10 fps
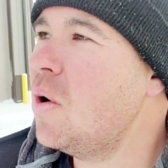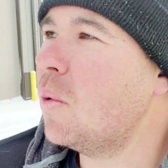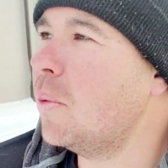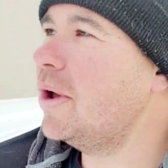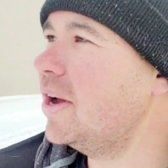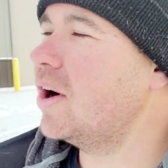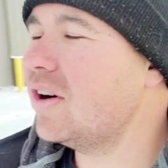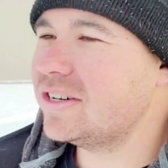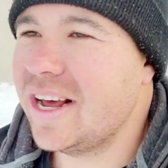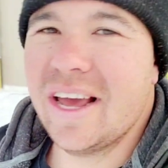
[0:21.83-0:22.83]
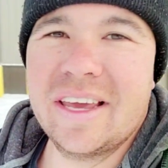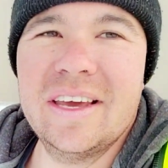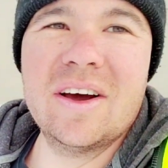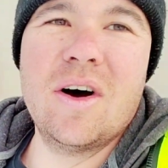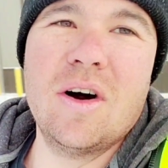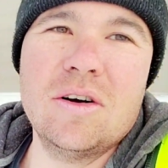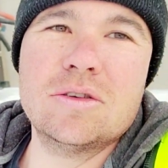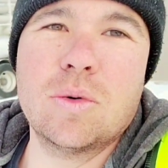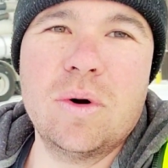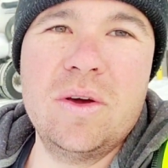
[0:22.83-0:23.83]
We are taking our
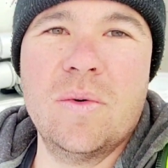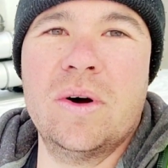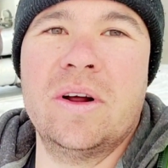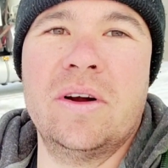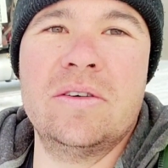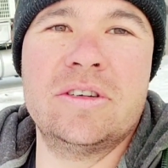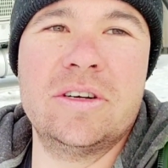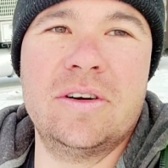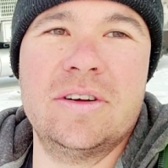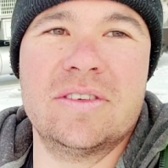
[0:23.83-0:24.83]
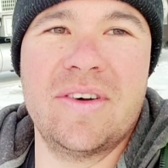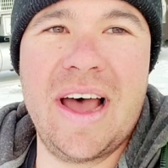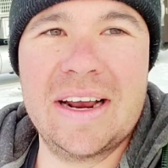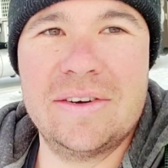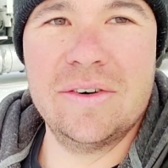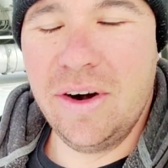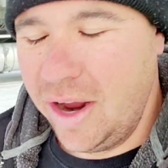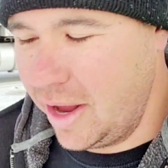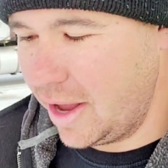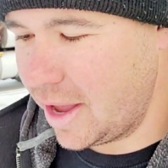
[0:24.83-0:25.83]
2100 series Vactor,
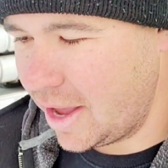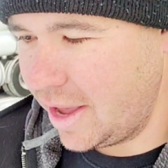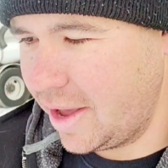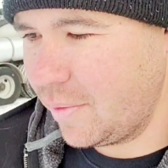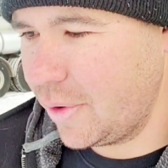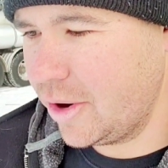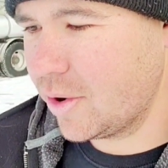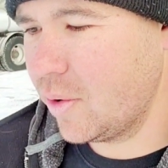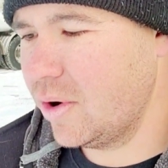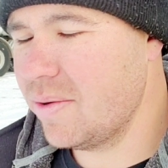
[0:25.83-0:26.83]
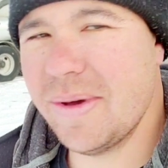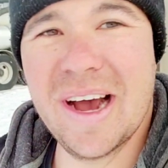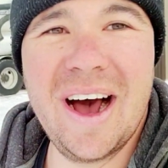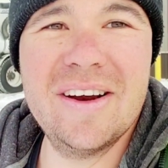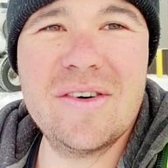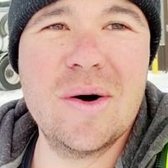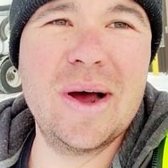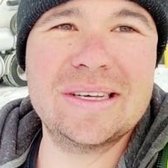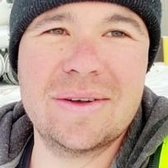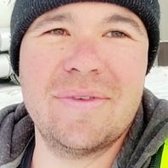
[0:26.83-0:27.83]
and we are going to be hydro
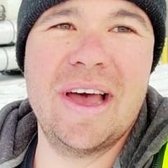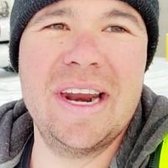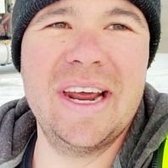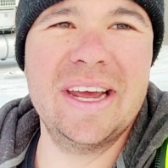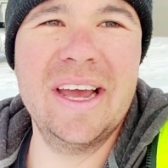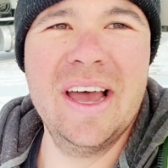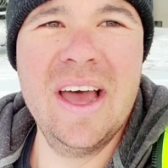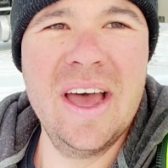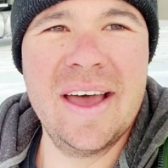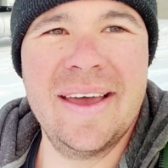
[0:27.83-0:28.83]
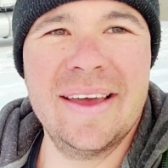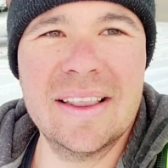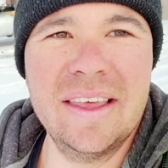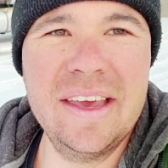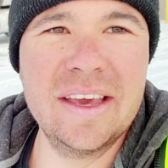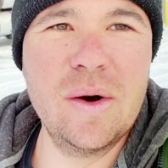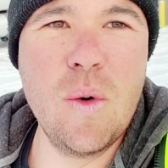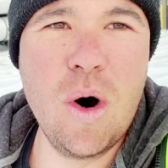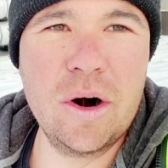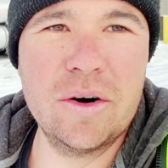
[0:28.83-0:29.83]
excavating a leaking
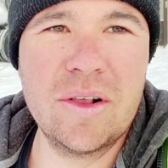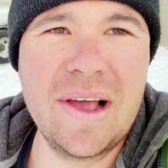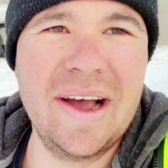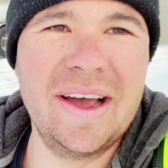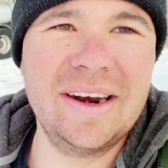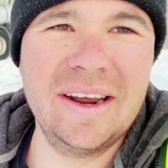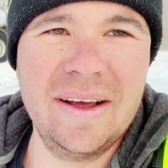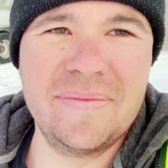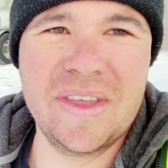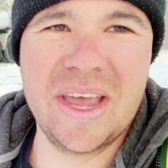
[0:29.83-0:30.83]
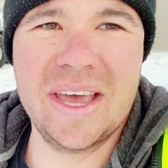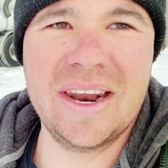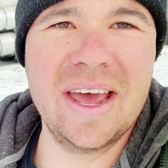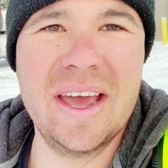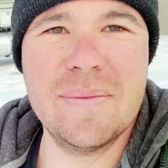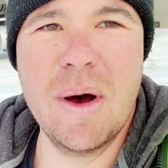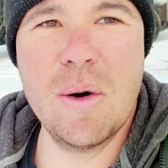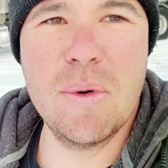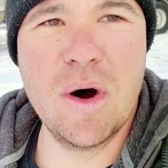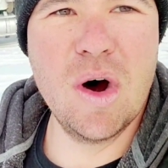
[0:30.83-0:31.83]
water line in a
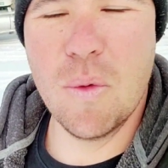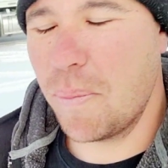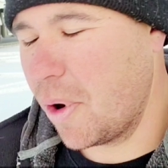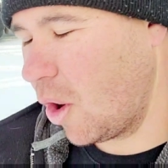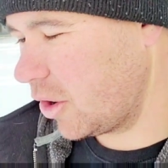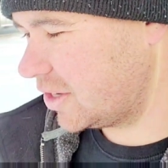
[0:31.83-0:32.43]
mobile home park